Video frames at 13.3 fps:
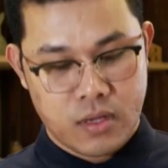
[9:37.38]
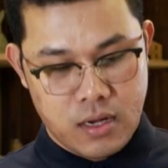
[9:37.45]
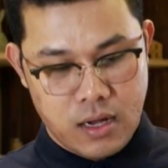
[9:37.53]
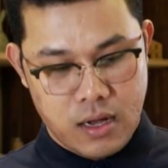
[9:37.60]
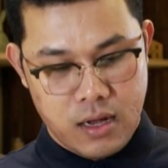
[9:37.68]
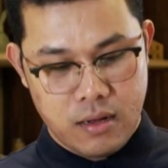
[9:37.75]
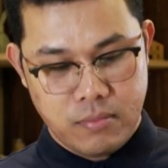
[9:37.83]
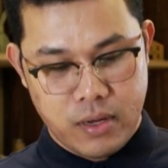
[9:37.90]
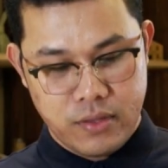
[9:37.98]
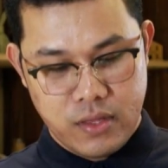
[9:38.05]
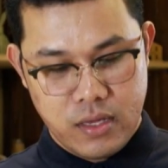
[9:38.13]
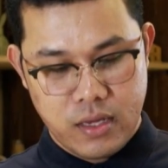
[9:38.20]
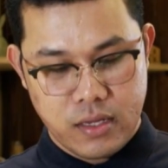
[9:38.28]
I
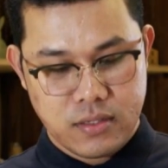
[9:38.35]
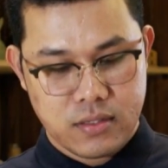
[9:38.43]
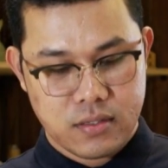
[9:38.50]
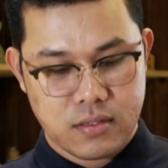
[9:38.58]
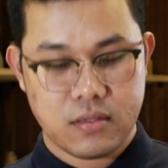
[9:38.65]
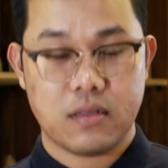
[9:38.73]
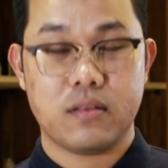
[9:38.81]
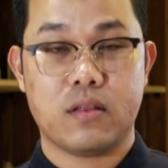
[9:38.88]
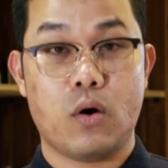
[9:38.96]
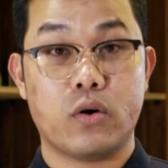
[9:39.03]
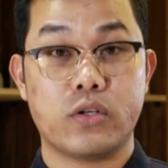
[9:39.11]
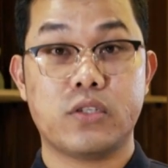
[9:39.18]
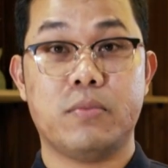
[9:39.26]
think it's the
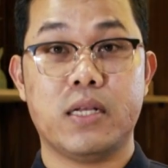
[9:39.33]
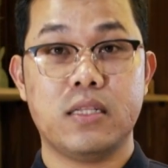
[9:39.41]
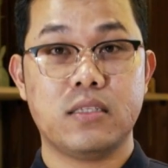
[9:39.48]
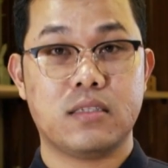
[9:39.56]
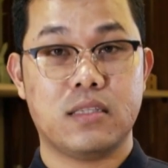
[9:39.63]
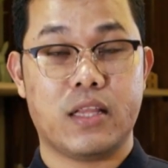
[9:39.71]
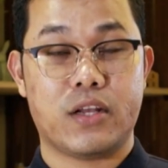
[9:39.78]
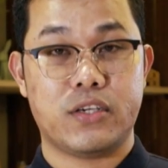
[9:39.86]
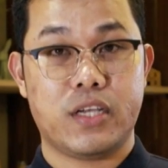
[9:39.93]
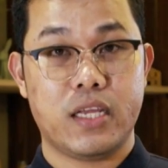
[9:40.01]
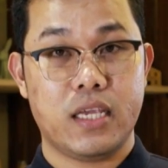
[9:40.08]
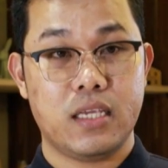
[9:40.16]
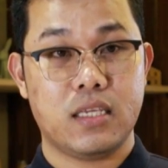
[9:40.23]
horse milk, letter D.